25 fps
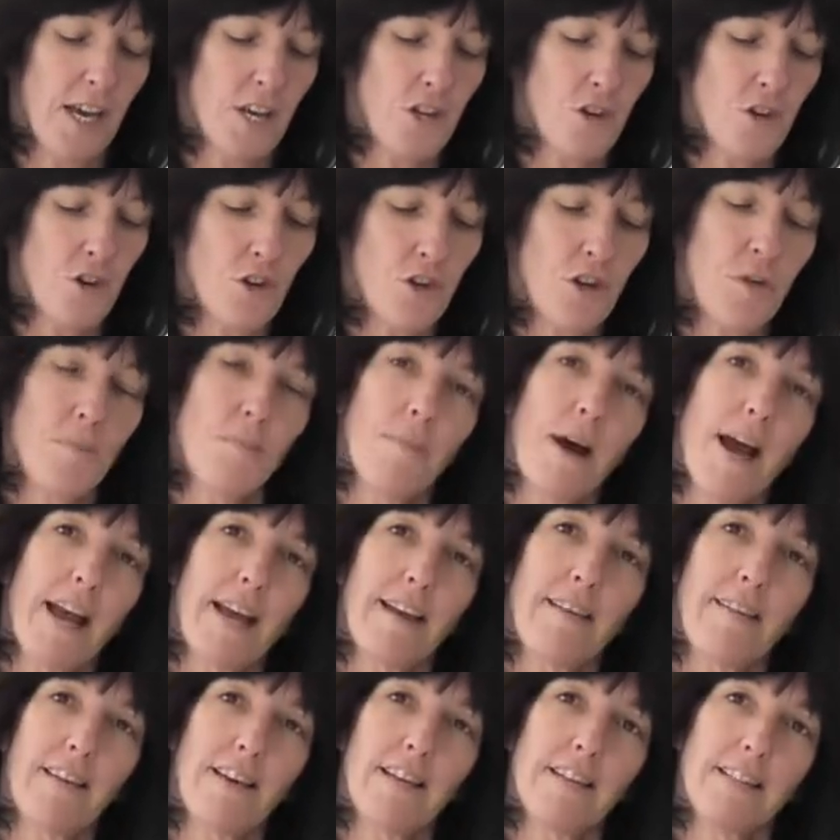You can
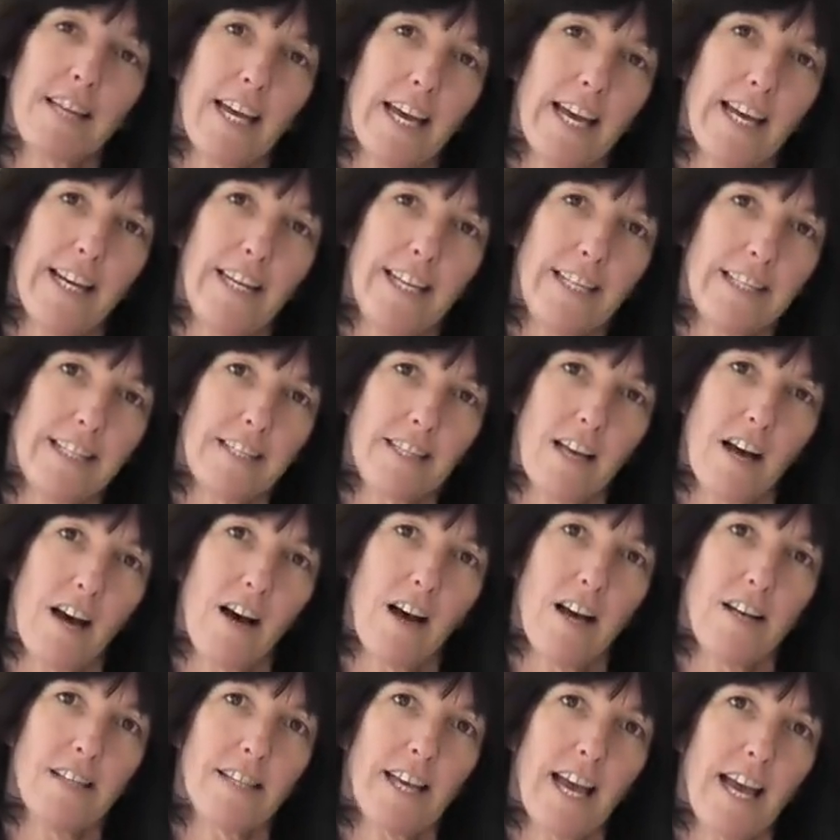make these any
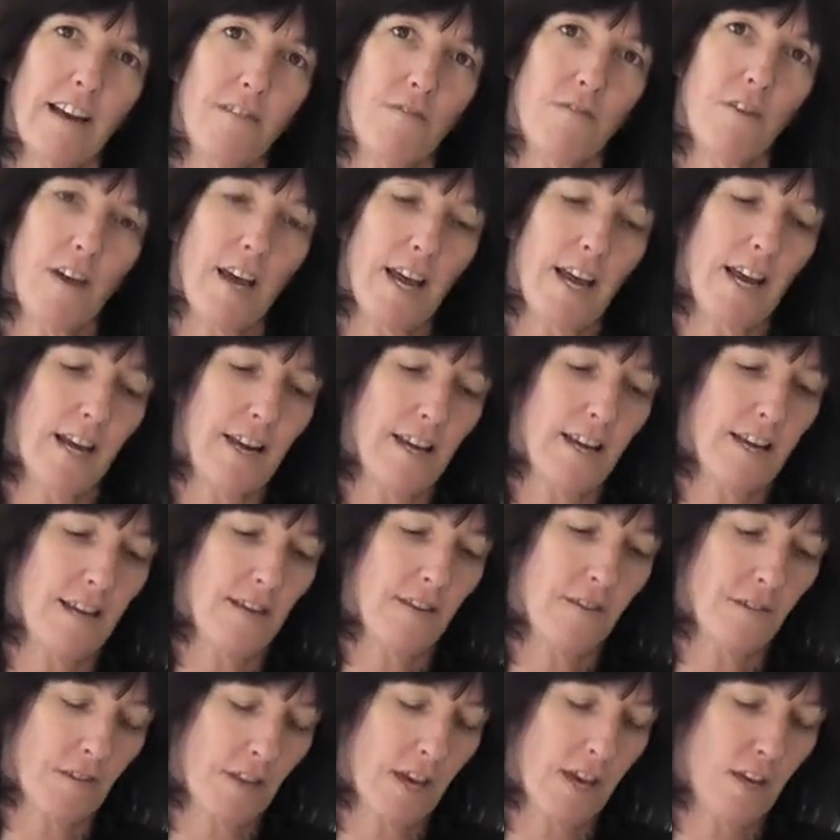size and for
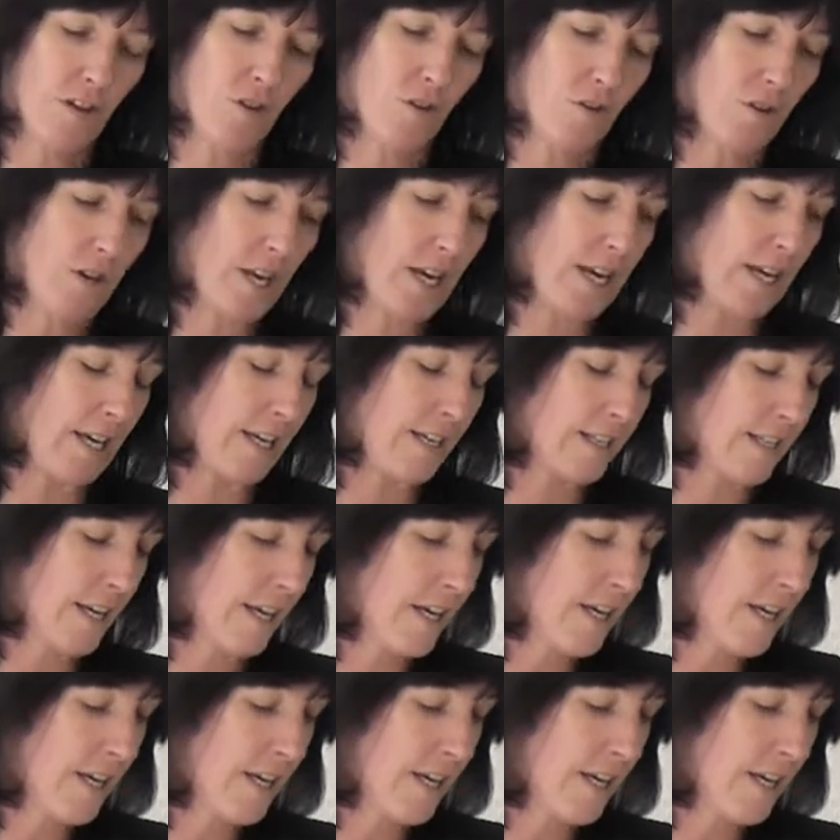anything you need.